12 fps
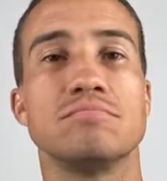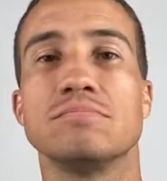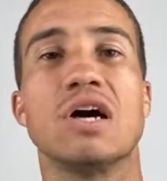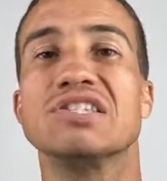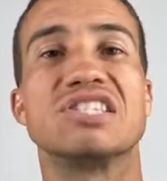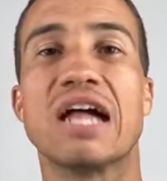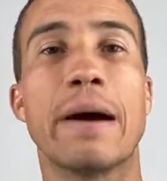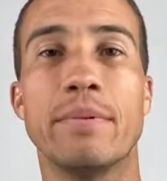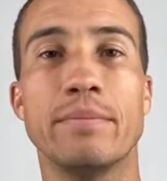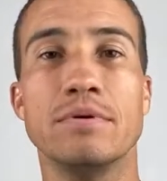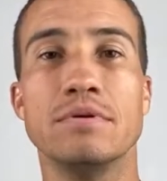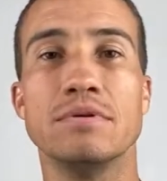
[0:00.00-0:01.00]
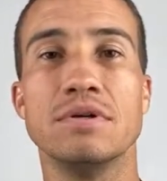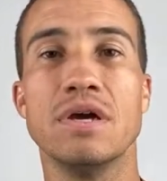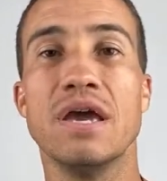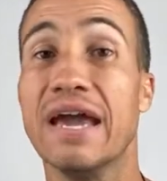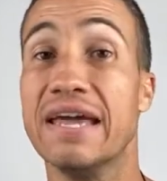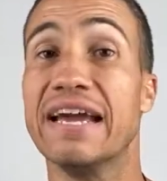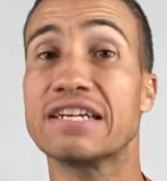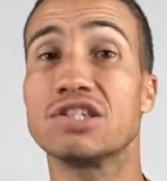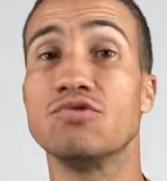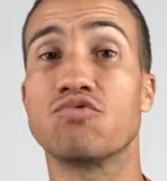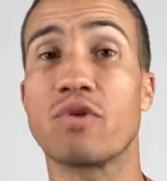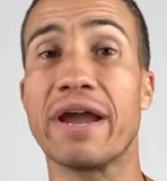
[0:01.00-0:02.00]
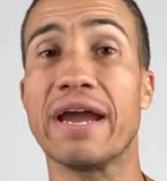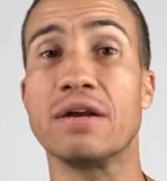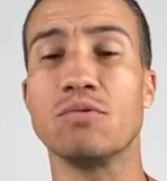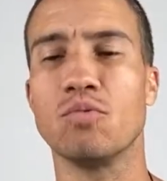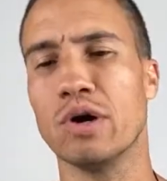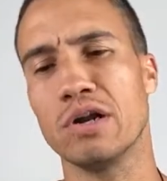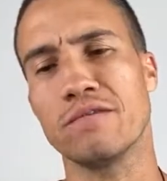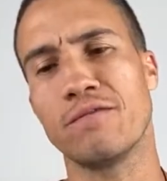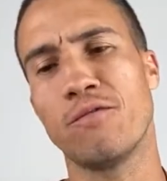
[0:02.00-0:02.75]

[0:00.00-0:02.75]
unstoppable. And he actually ran, a